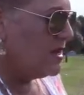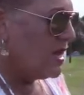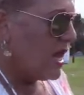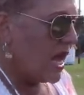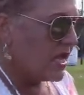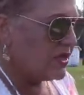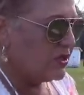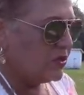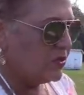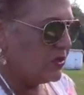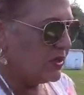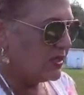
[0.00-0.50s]

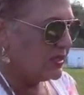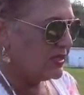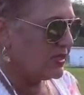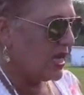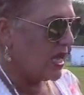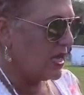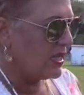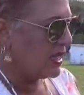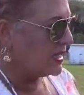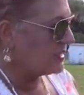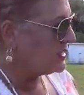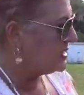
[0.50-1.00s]
as you could
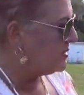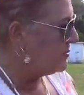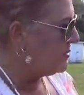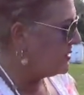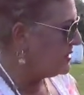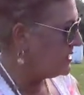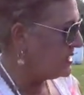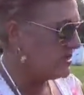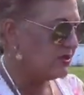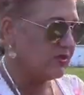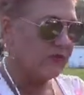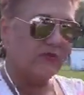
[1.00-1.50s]
tell, like some of
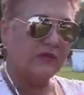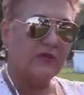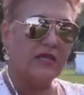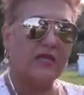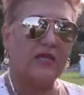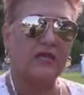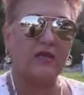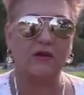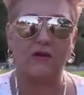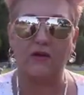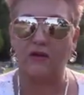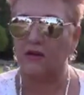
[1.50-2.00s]
these over
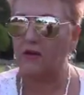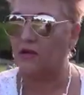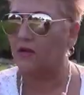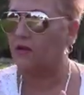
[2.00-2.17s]
here,